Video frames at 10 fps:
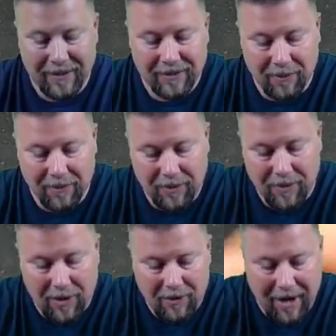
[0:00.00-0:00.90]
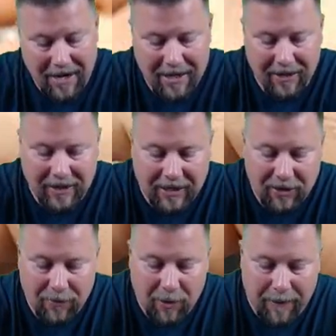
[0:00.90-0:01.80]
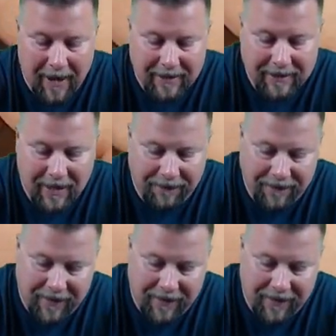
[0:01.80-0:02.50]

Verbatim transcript: So we're doing all right here. Got two more packs left.